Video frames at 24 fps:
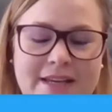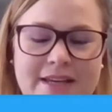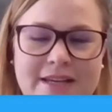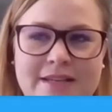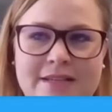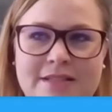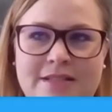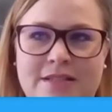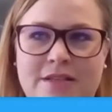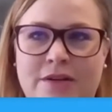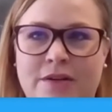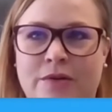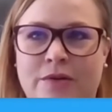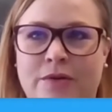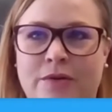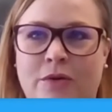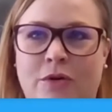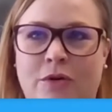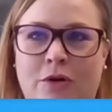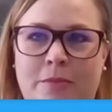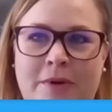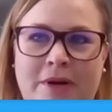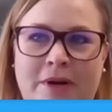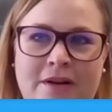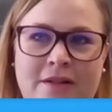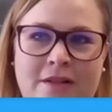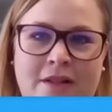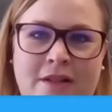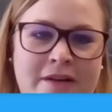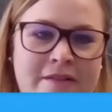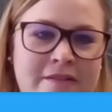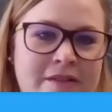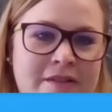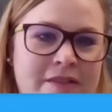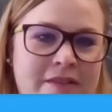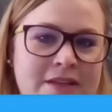is going to incorporate a lot
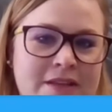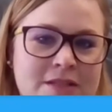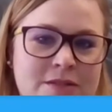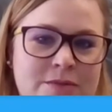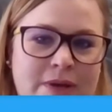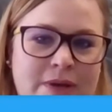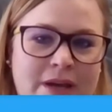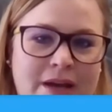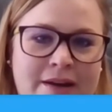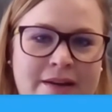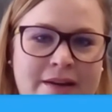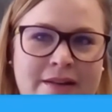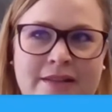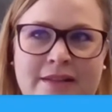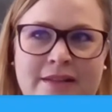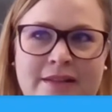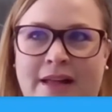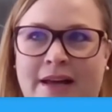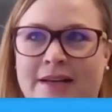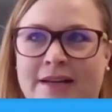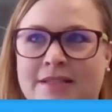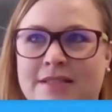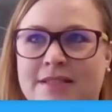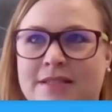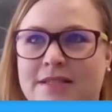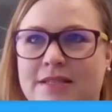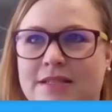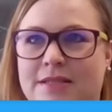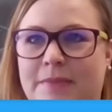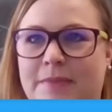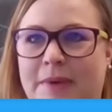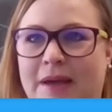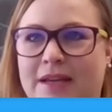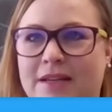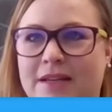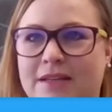of the things we had in the last
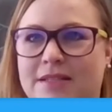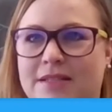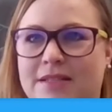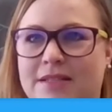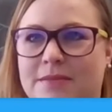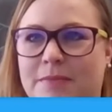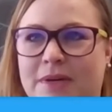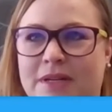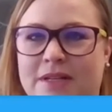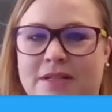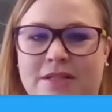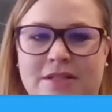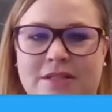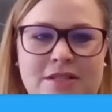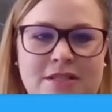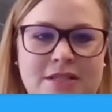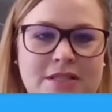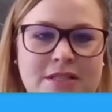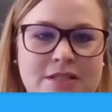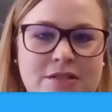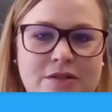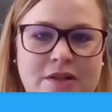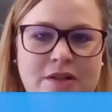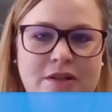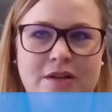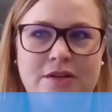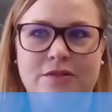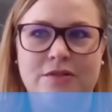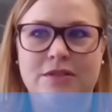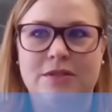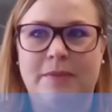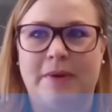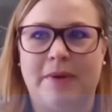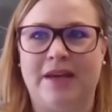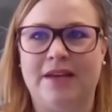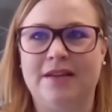space, but just into the new
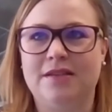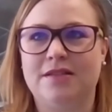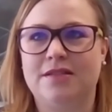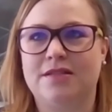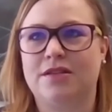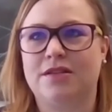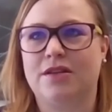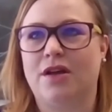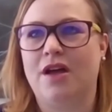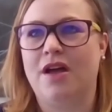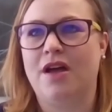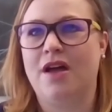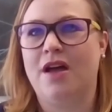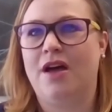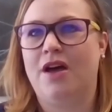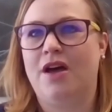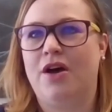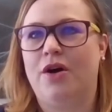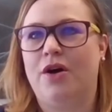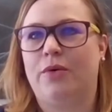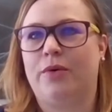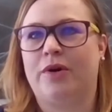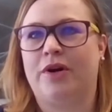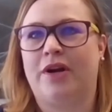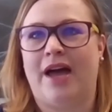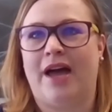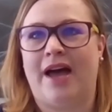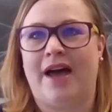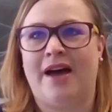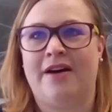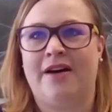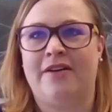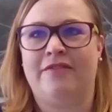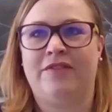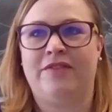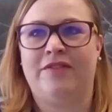space. We're going to
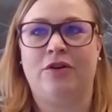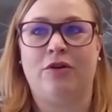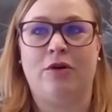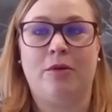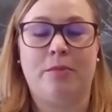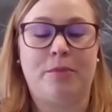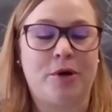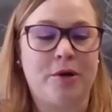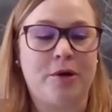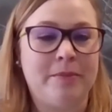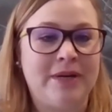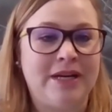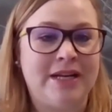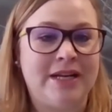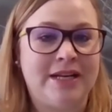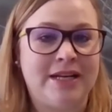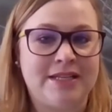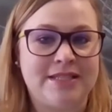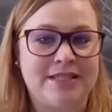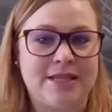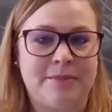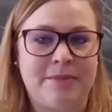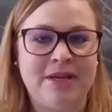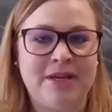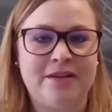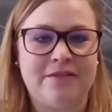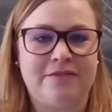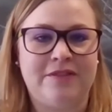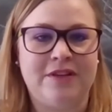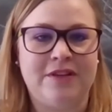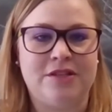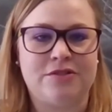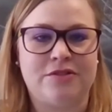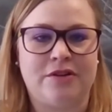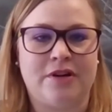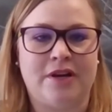have, you know, a permanent exhibit
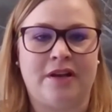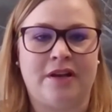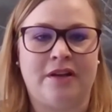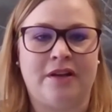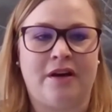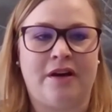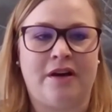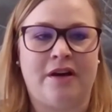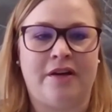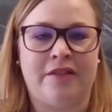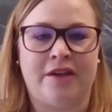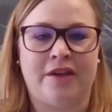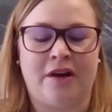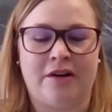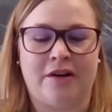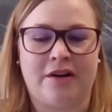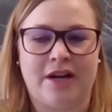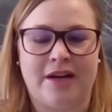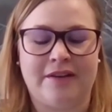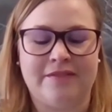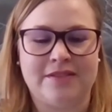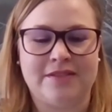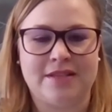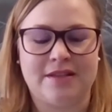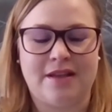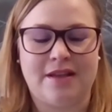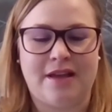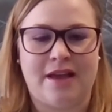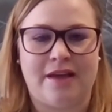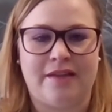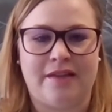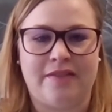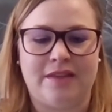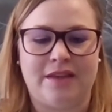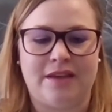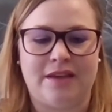featuring uh, the archives
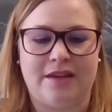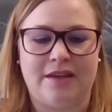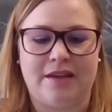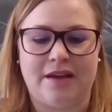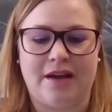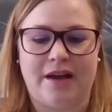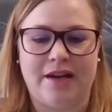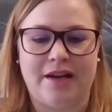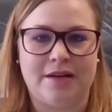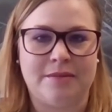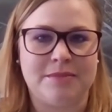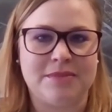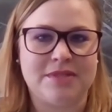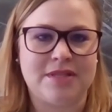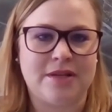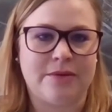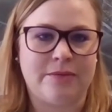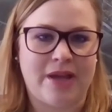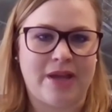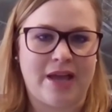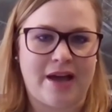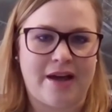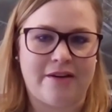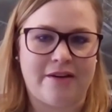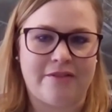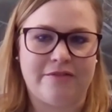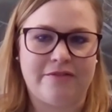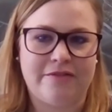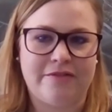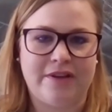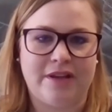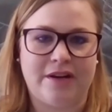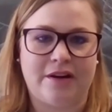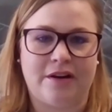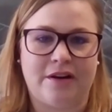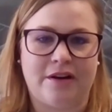and the items that we have
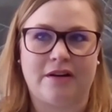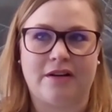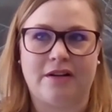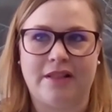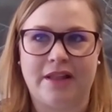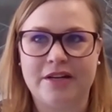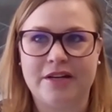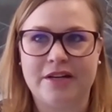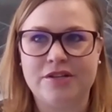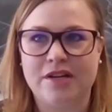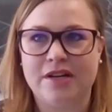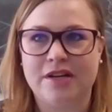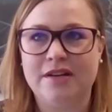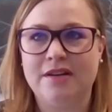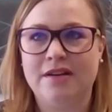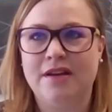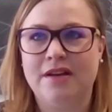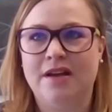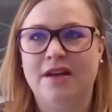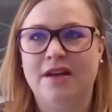in our collection.